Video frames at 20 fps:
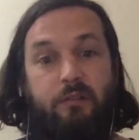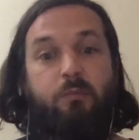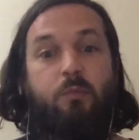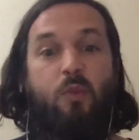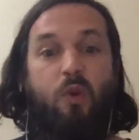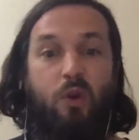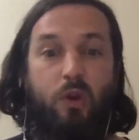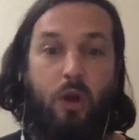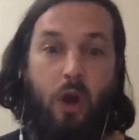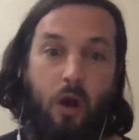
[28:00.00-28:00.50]

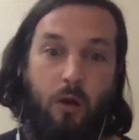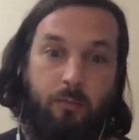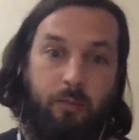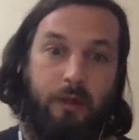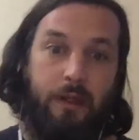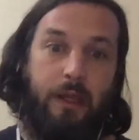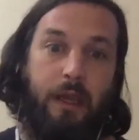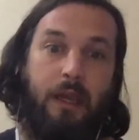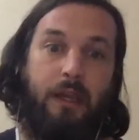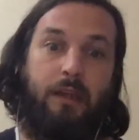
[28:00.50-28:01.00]
more
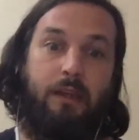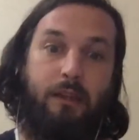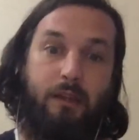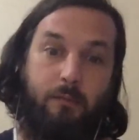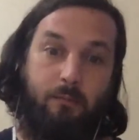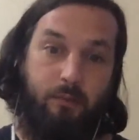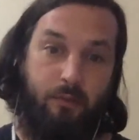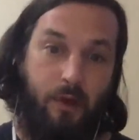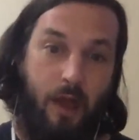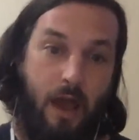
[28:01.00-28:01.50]
complicated
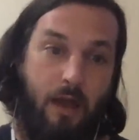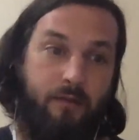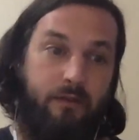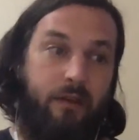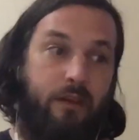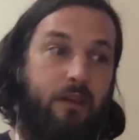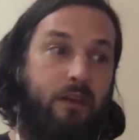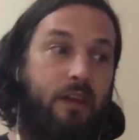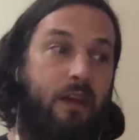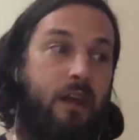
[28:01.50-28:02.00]
and
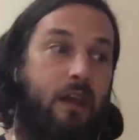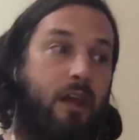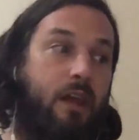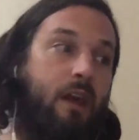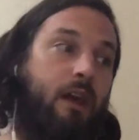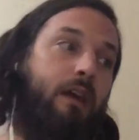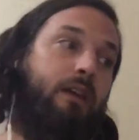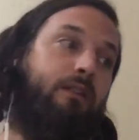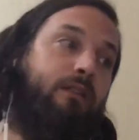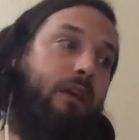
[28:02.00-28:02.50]
private,
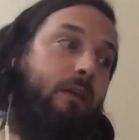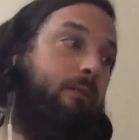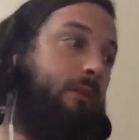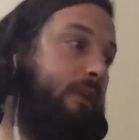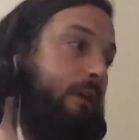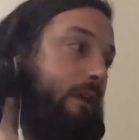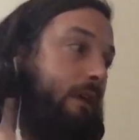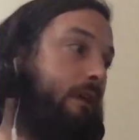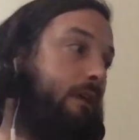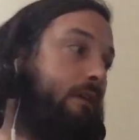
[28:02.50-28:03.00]
and
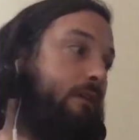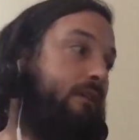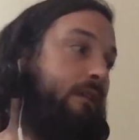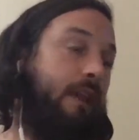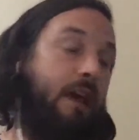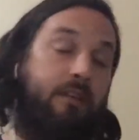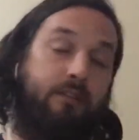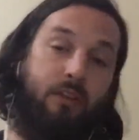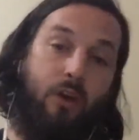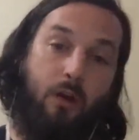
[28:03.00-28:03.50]
something is
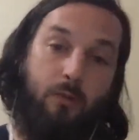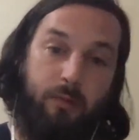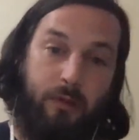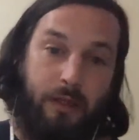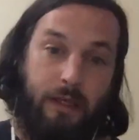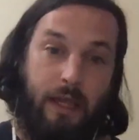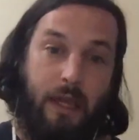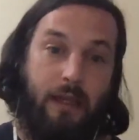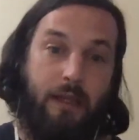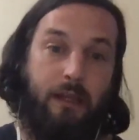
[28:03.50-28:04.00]
less
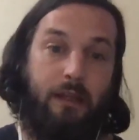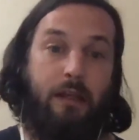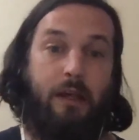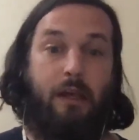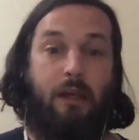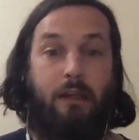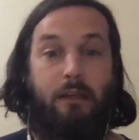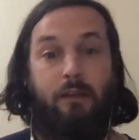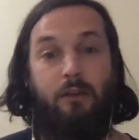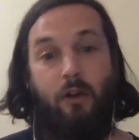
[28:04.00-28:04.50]
complicated
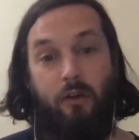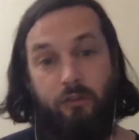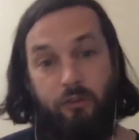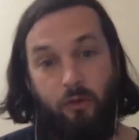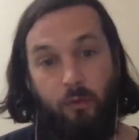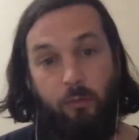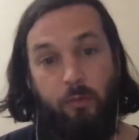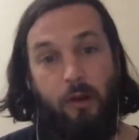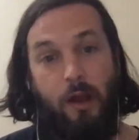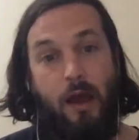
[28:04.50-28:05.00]
and not
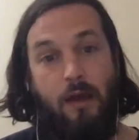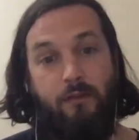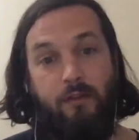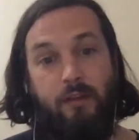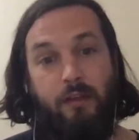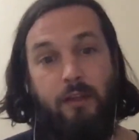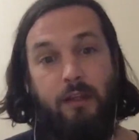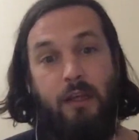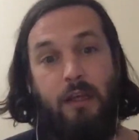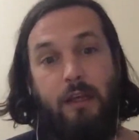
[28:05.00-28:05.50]
so
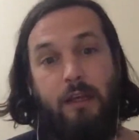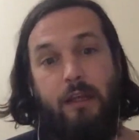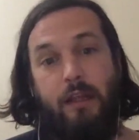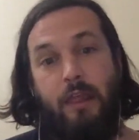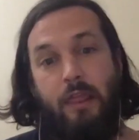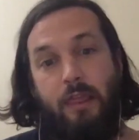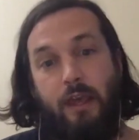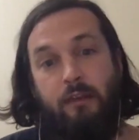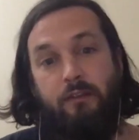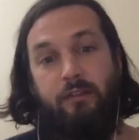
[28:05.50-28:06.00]
private,
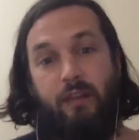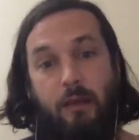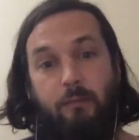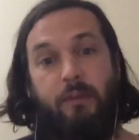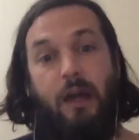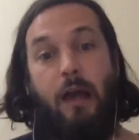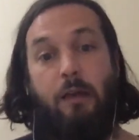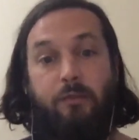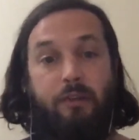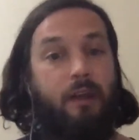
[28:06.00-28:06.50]
then
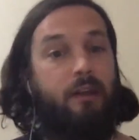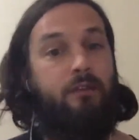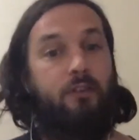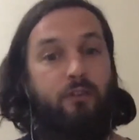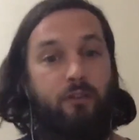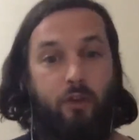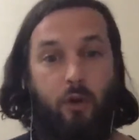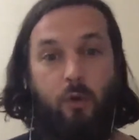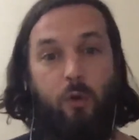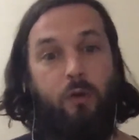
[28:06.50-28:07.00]
sometimes I
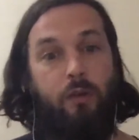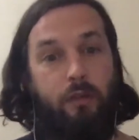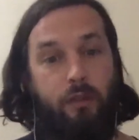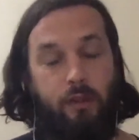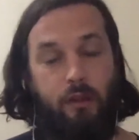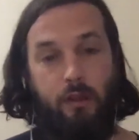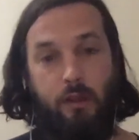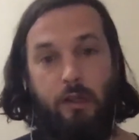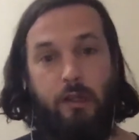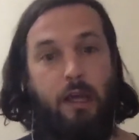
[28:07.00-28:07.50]
just go with
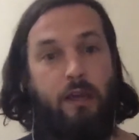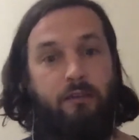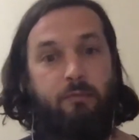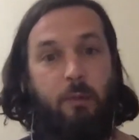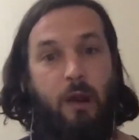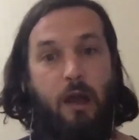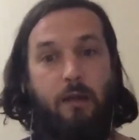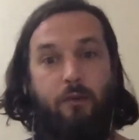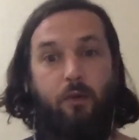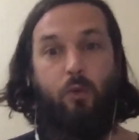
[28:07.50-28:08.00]
the less
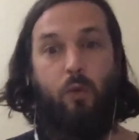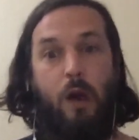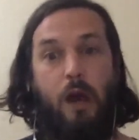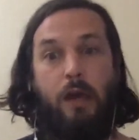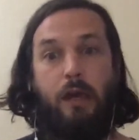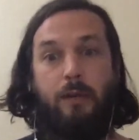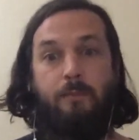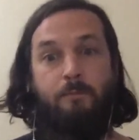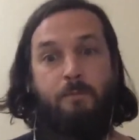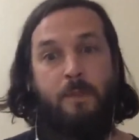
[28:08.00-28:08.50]
private way.
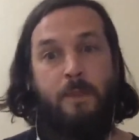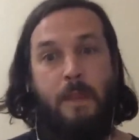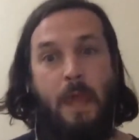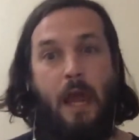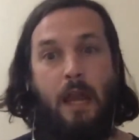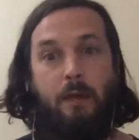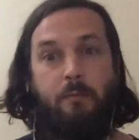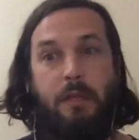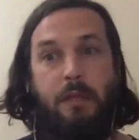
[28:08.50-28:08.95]
And